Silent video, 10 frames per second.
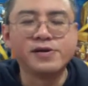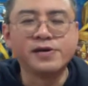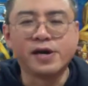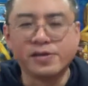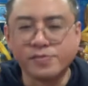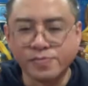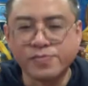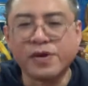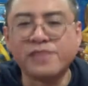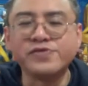at
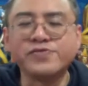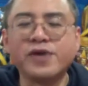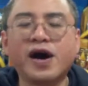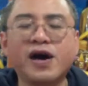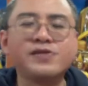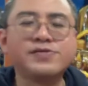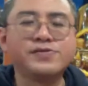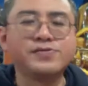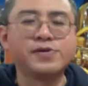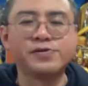wherever you are,
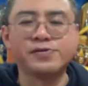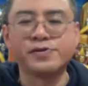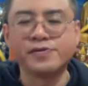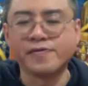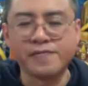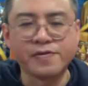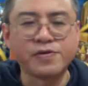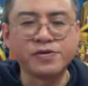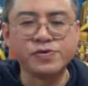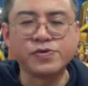on the
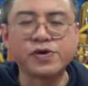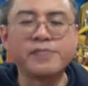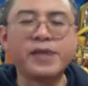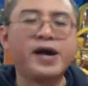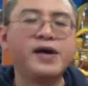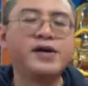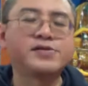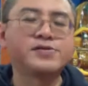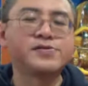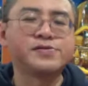floor, on the yoga
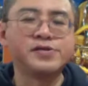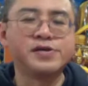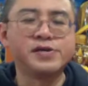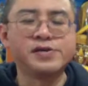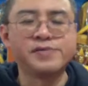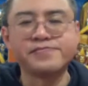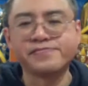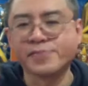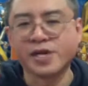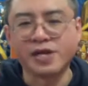mat, or on
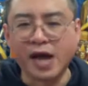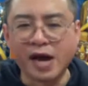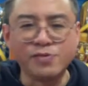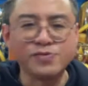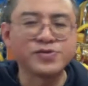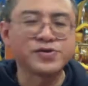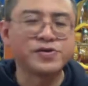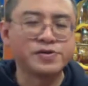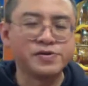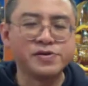a lounge
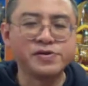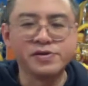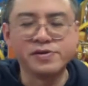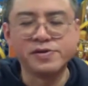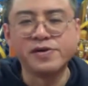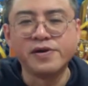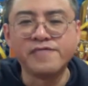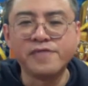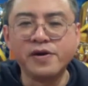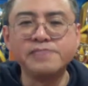or a
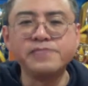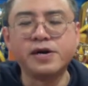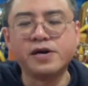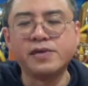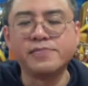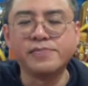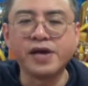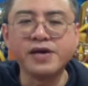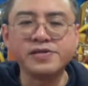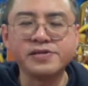firm
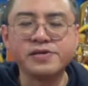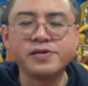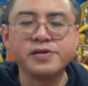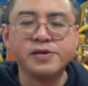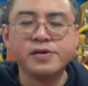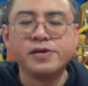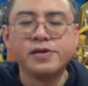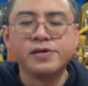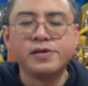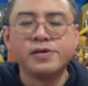bed.
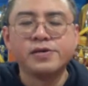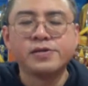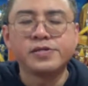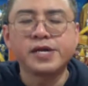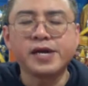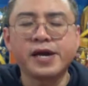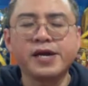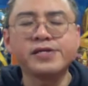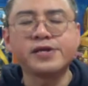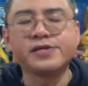Take
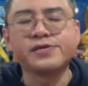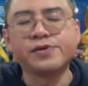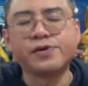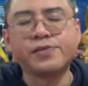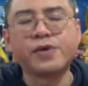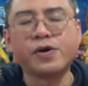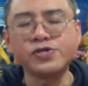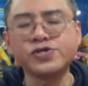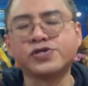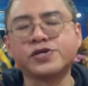care that your
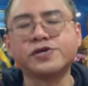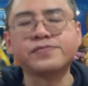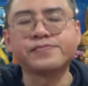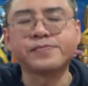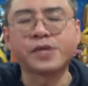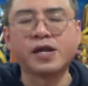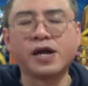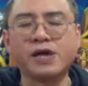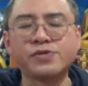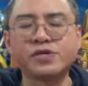posture
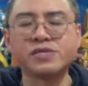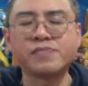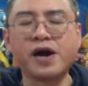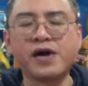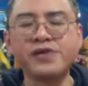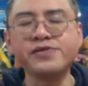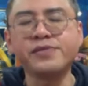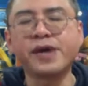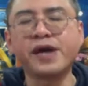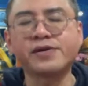allows the spine, the
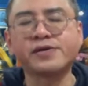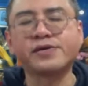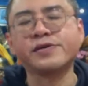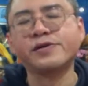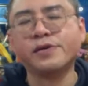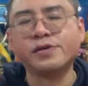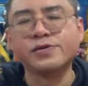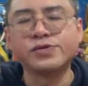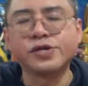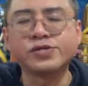back,
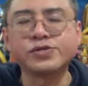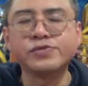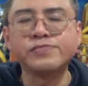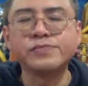to assume